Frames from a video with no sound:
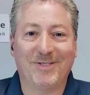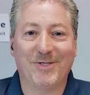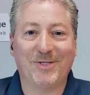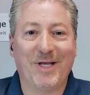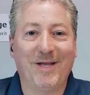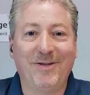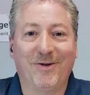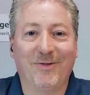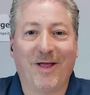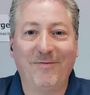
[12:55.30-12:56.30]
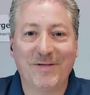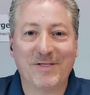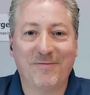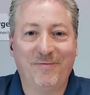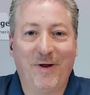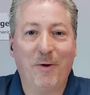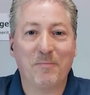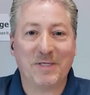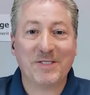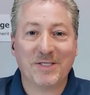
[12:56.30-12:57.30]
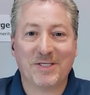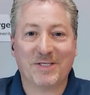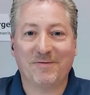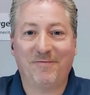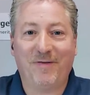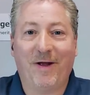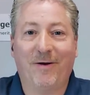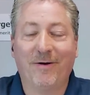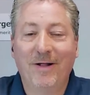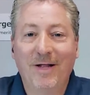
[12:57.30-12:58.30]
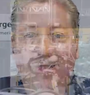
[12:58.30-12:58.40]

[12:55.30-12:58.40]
as you said, you know, life isn't fair, business isn't fair.